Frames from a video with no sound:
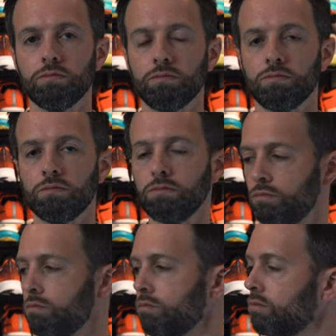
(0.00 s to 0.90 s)

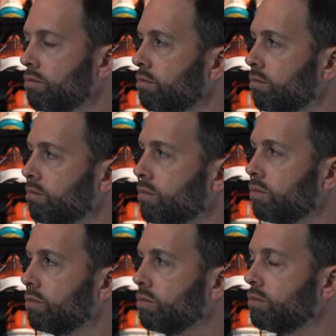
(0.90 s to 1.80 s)

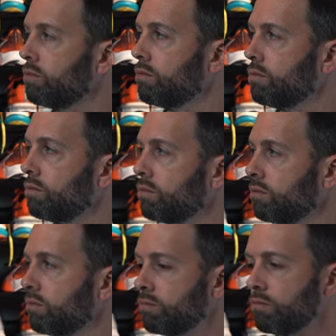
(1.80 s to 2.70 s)

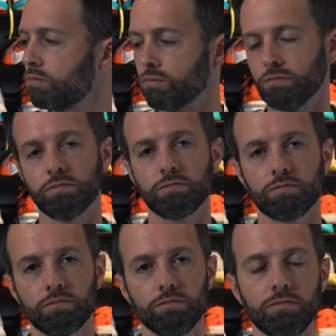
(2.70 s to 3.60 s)

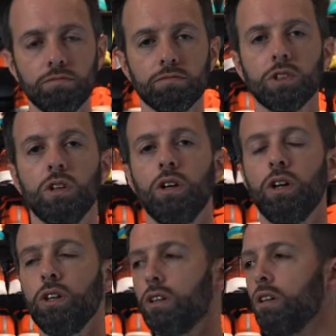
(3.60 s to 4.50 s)

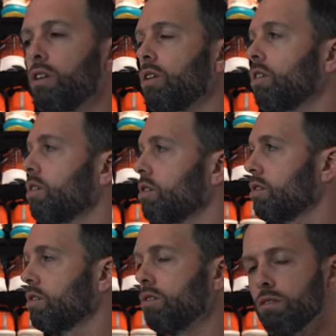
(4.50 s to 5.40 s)

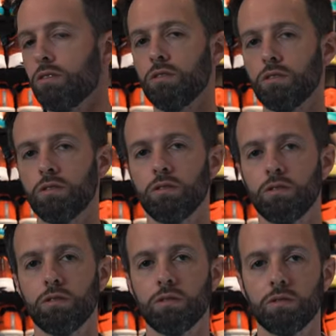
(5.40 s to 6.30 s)

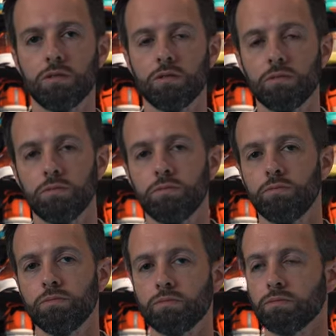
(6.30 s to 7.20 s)

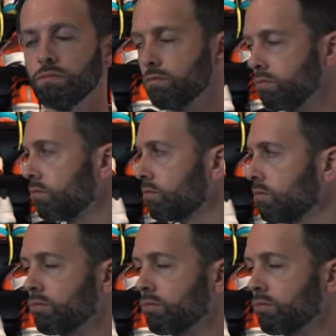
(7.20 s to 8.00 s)
(silent)